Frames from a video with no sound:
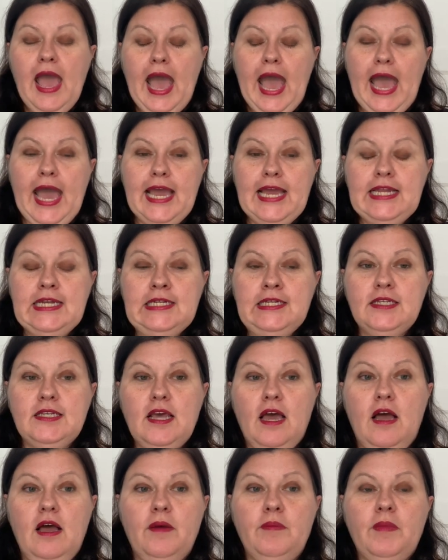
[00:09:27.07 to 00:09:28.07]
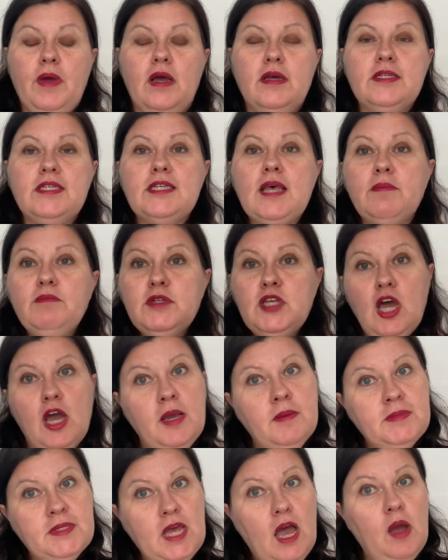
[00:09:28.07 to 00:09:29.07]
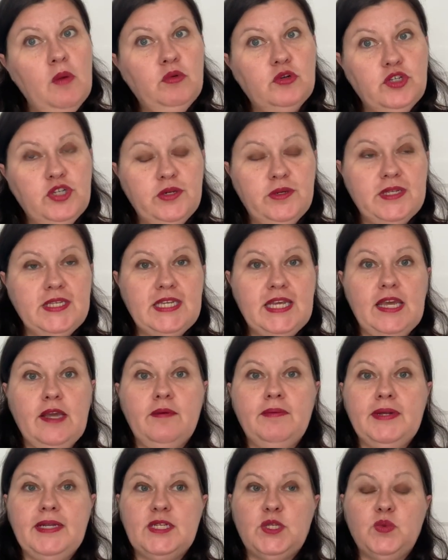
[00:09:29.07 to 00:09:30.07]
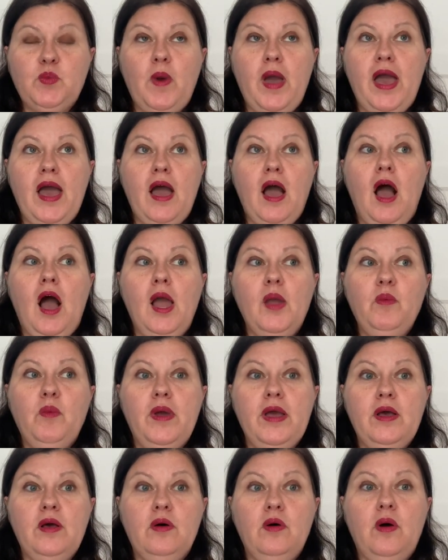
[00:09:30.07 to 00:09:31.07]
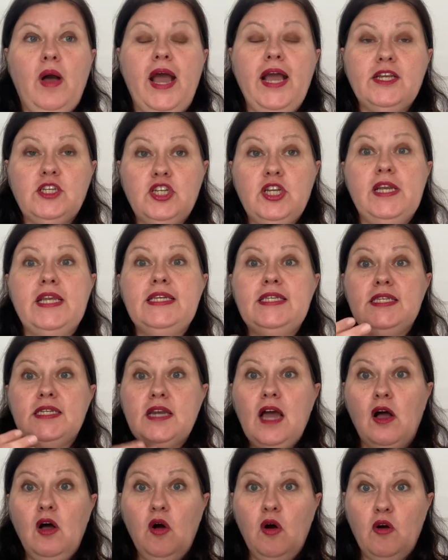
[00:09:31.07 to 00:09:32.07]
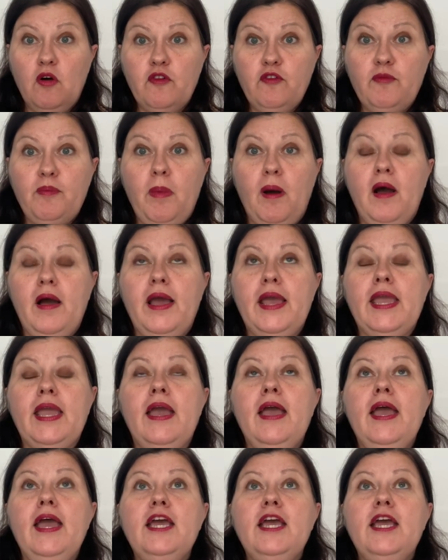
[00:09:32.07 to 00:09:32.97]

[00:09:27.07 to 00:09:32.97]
And sometimes I will do a sequence where I will actually start off by